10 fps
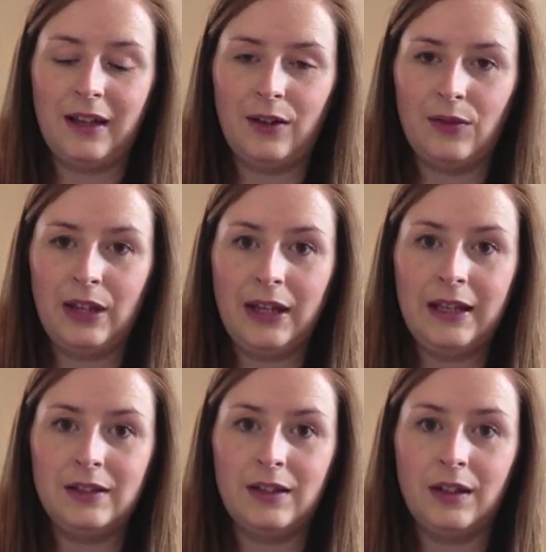out of the
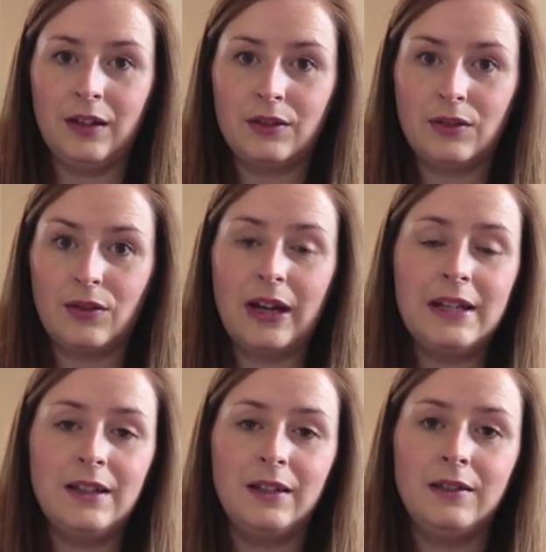Eden Yarns
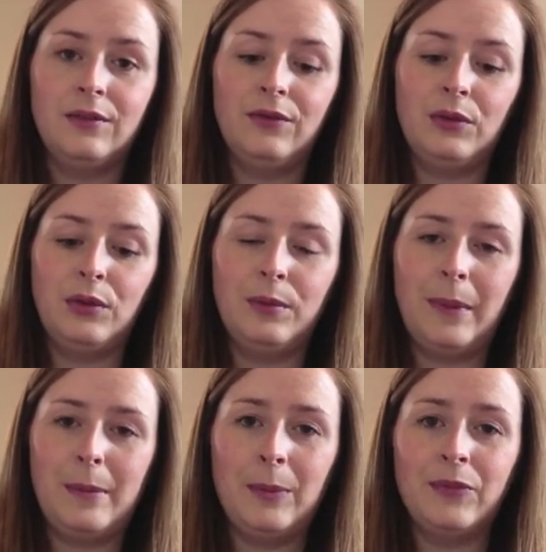Gradient for my
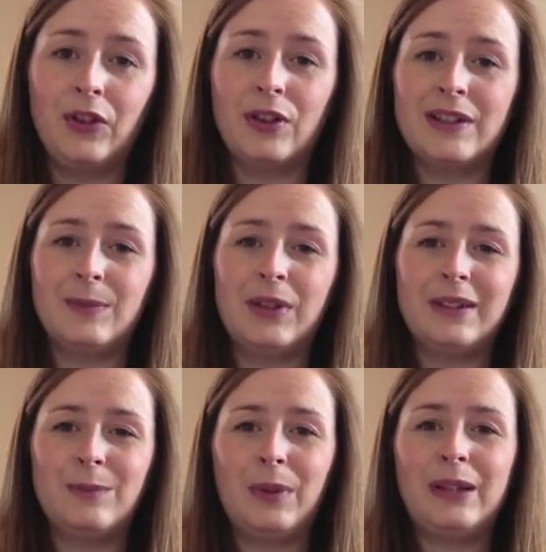mum for
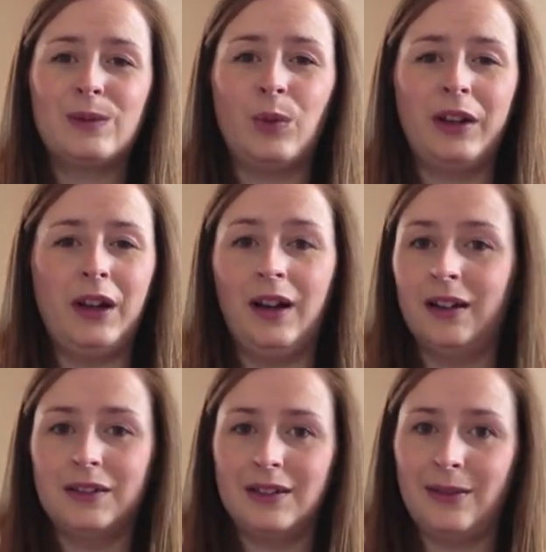Christmas, but it's one
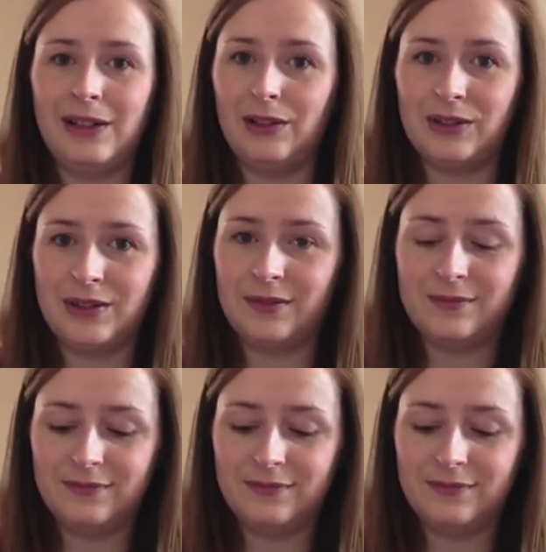heart, so it looks